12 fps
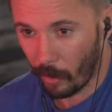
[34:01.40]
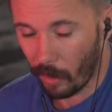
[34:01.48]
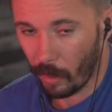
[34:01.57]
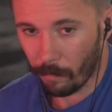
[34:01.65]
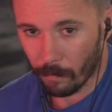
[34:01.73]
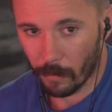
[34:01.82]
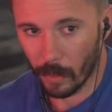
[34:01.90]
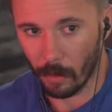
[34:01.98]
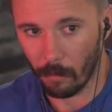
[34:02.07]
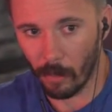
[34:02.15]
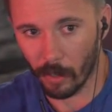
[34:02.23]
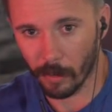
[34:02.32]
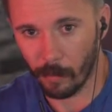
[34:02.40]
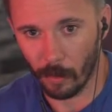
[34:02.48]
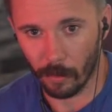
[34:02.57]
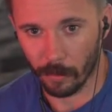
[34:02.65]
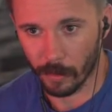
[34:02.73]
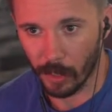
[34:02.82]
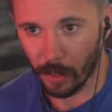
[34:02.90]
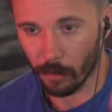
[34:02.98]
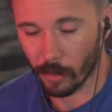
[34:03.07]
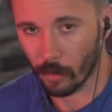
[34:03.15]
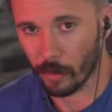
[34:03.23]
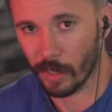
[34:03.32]
pull up, you know, multiple
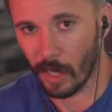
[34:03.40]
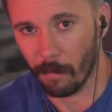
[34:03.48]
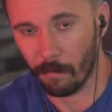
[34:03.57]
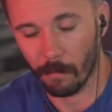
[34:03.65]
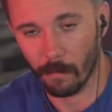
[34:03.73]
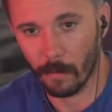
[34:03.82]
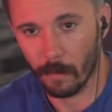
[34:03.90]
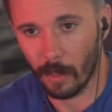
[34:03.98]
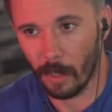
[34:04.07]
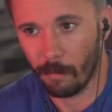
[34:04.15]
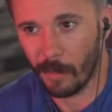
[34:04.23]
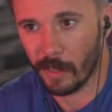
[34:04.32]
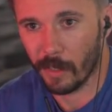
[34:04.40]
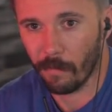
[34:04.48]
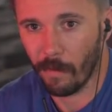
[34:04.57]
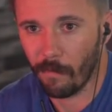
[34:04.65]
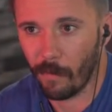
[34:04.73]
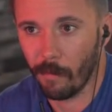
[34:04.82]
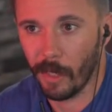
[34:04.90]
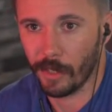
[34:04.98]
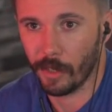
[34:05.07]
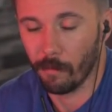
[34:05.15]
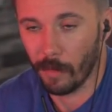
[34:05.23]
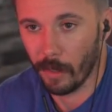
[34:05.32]
single source type pieces of
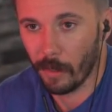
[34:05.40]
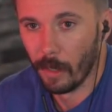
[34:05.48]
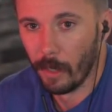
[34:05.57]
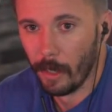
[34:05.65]
information, but